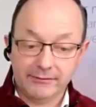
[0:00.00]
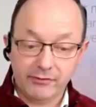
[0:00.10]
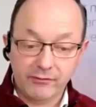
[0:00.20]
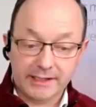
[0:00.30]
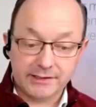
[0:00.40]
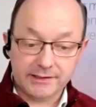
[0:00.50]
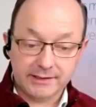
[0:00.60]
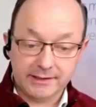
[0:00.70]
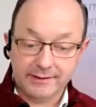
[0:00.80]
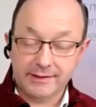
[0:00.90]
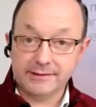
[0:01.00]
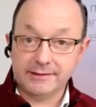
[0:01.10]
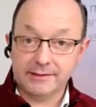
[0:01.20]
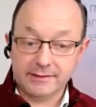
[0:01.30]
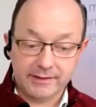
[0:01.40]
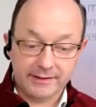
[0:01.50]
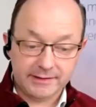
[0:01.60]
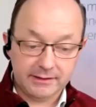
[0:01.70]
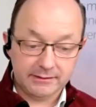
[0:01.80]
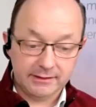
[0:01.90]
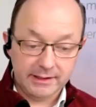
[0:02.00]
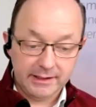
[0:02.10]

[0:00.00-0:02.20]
have a register is critical.